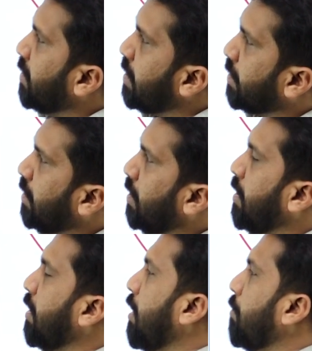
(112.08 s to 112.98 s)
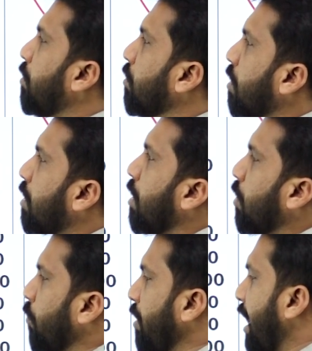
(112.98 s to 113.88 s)
particular amount,
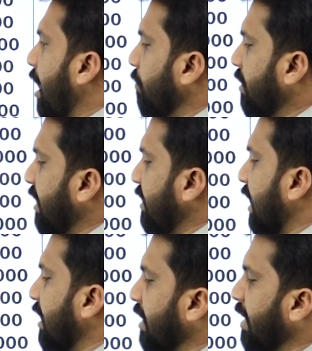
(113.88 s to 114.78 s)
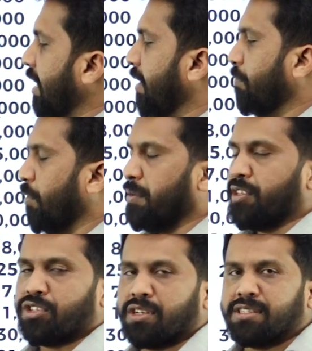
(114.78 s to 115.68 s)
we have these are the
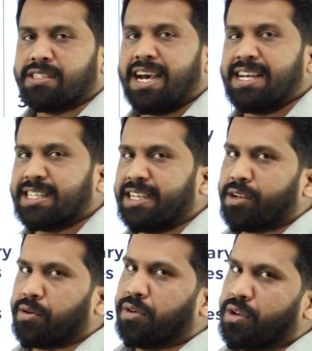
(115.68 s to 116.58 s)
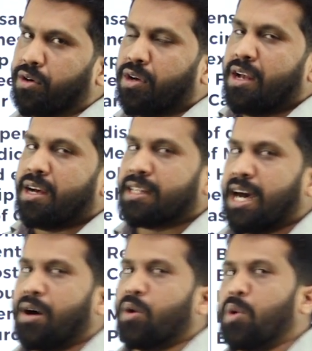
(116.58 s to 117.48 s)
informations. As I told you, the
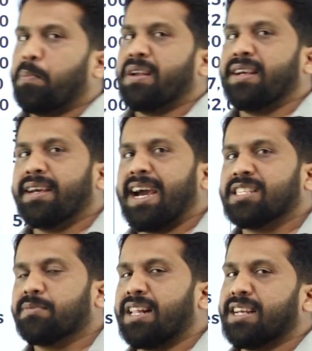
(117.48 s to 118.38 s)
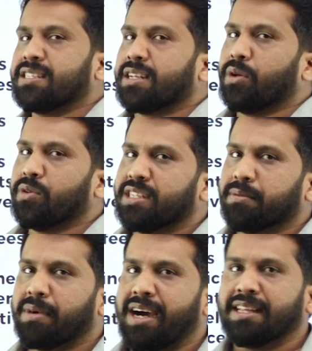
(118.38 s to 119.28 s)
opening as well as
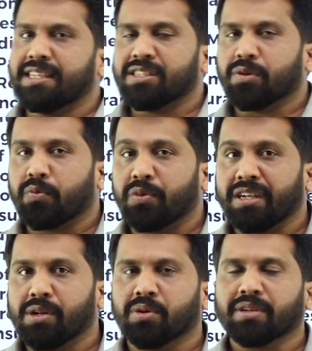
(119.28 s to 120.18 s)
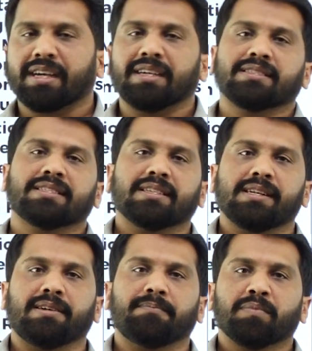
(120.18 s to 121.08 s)
closing balance we don't
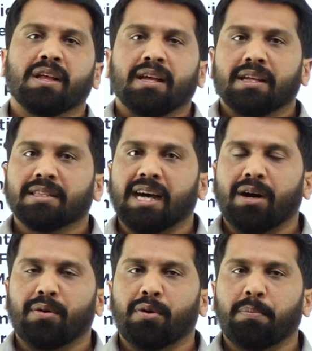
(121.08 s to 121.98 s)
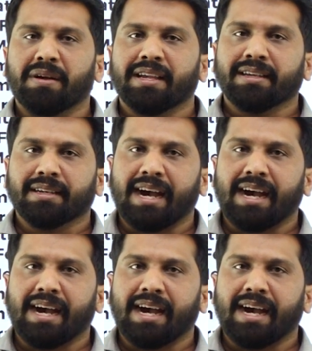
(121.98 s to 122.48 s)
consider. The opening